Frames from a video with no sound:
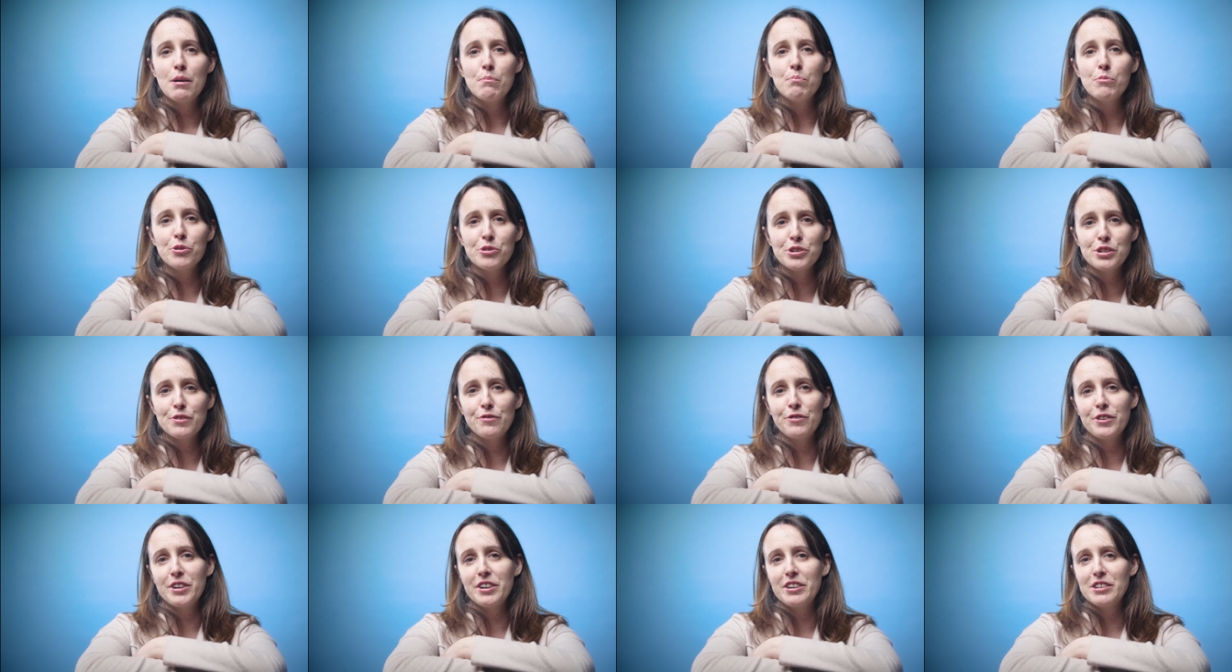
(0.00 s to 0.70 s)
more
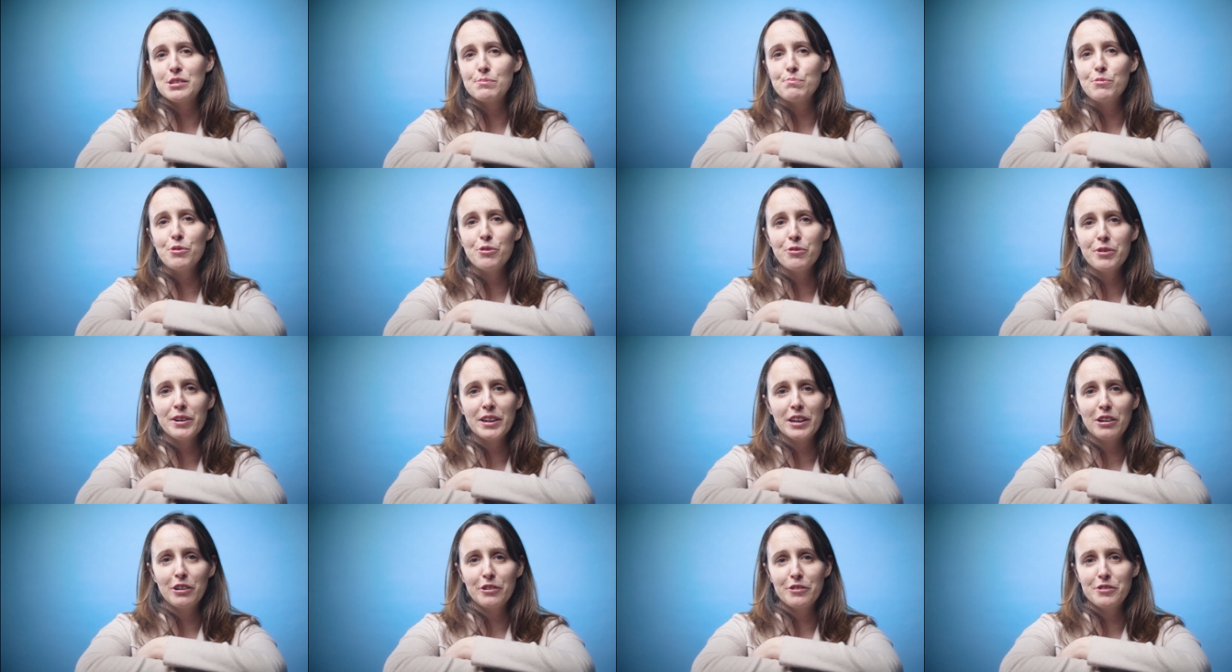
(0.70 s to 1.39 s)
diverse, more
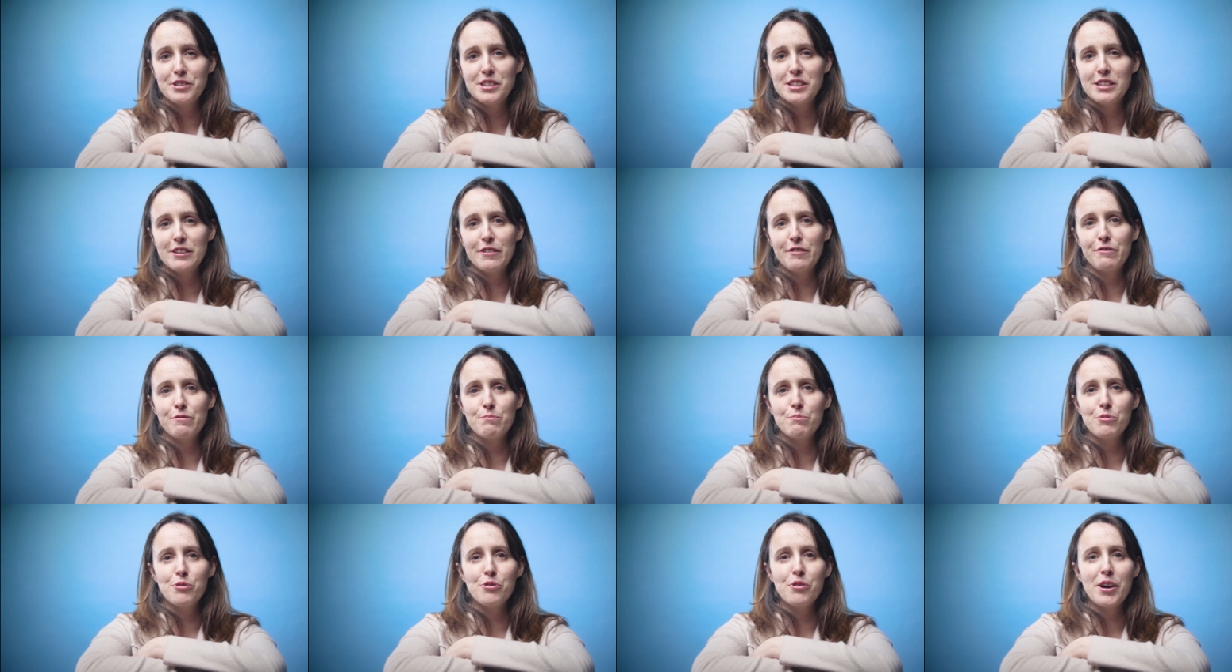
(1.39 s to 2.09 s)

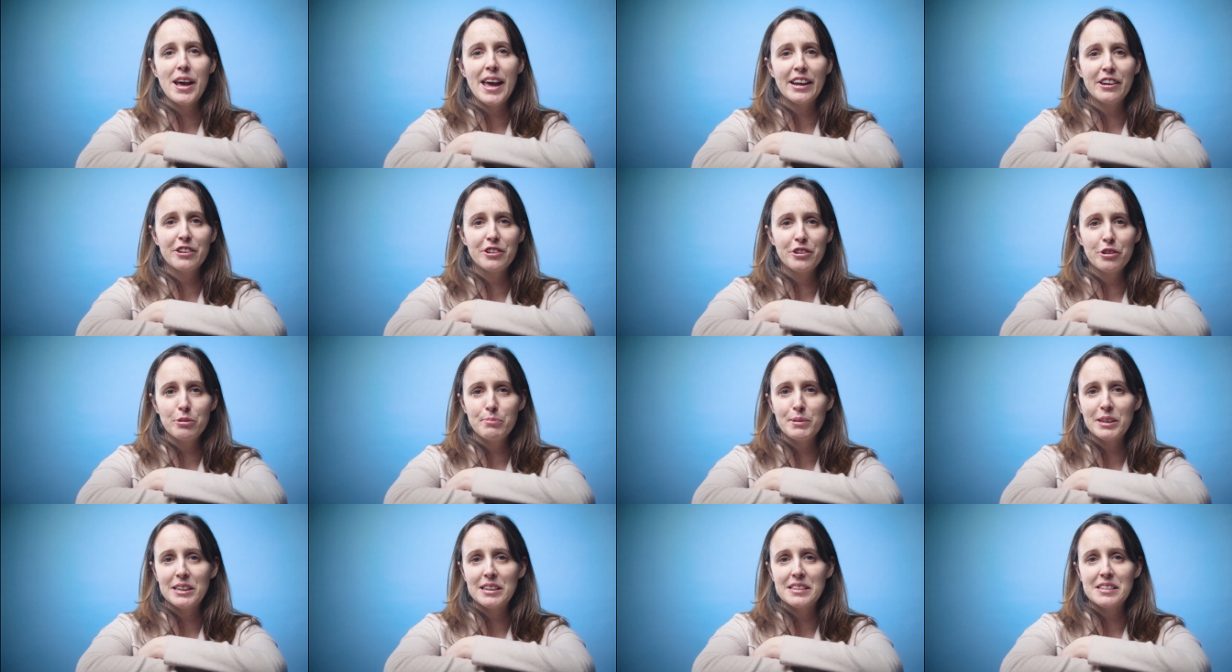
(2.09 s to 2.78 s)
inclusive, more
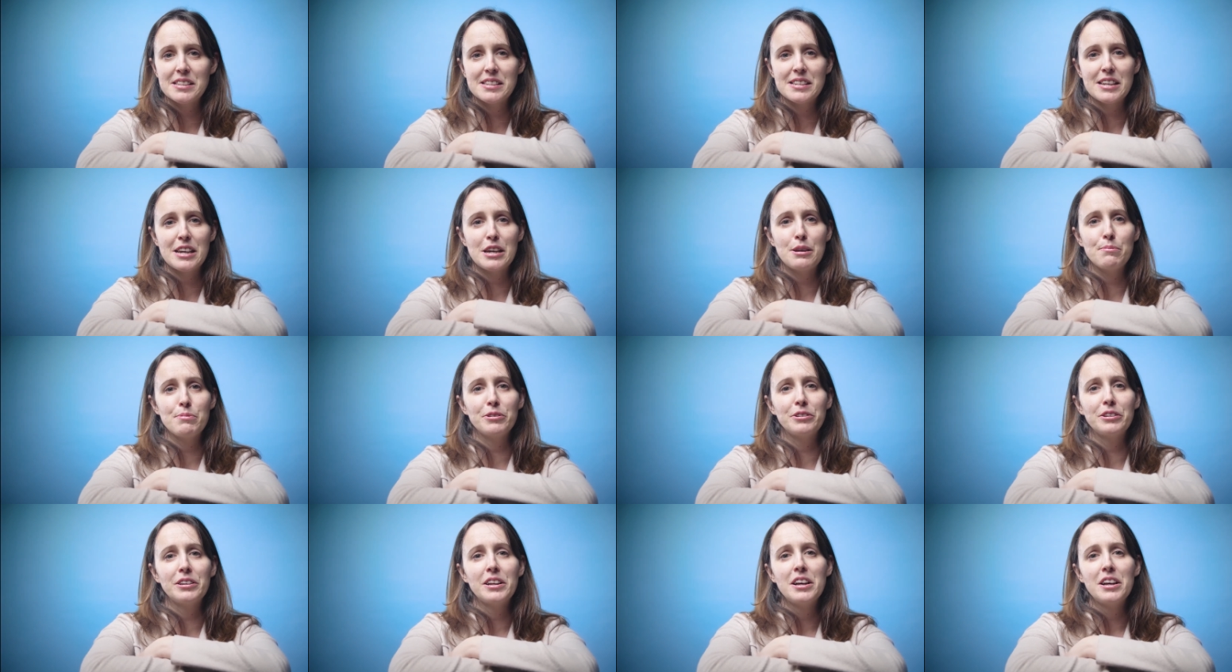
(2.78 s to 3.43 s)
economically stable,